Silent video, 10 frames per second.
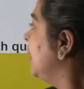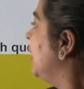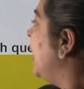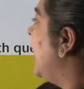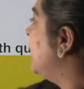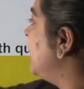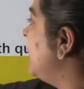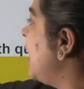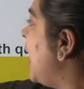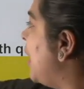And
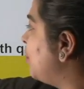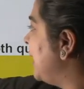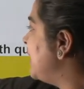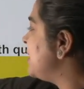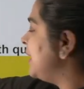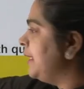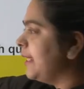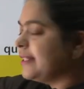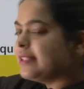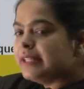then the outline
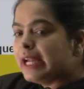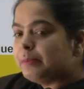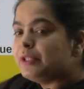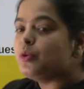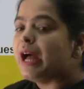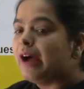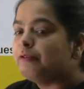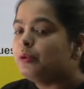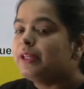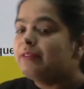sentence, that means you
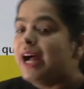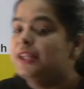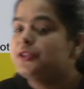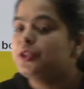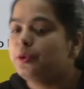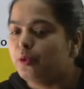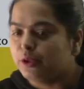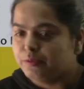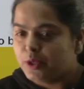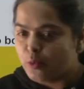have to give answer to
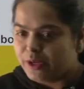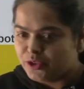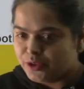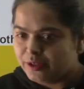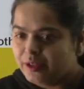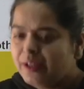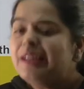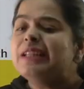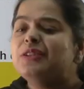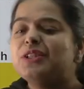both of the question.
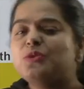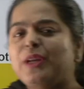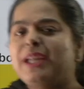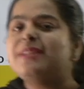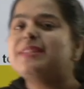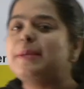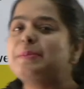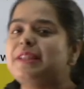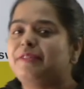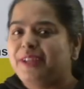This really
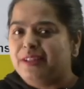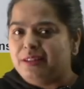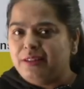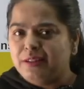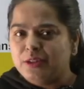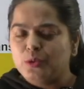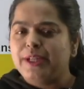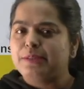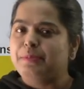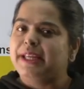seems difficult, so
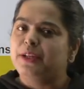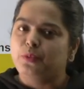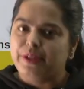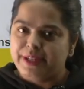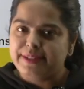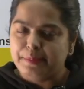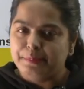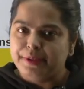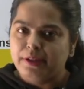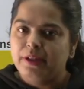let's make it very
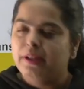simple.